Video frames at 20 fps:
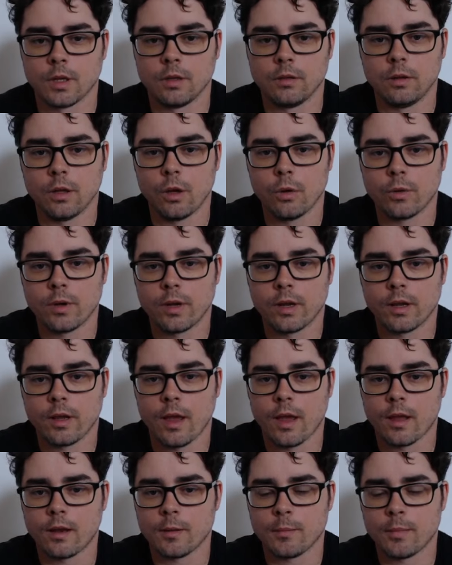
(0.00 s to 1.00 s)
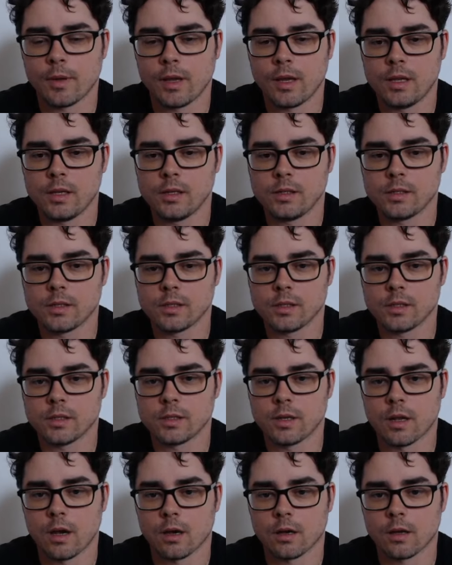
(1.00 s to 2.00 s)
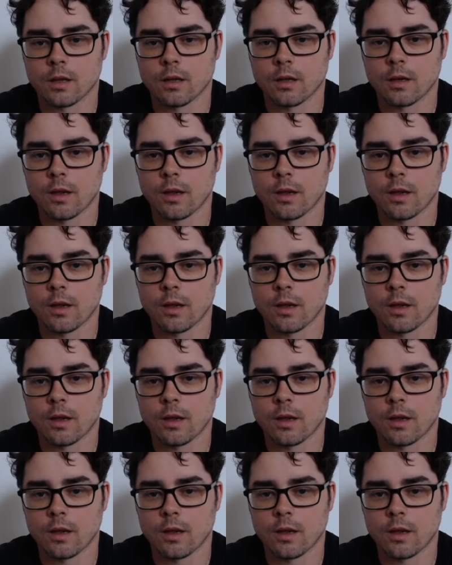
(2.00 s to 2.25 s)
loading edit page is not going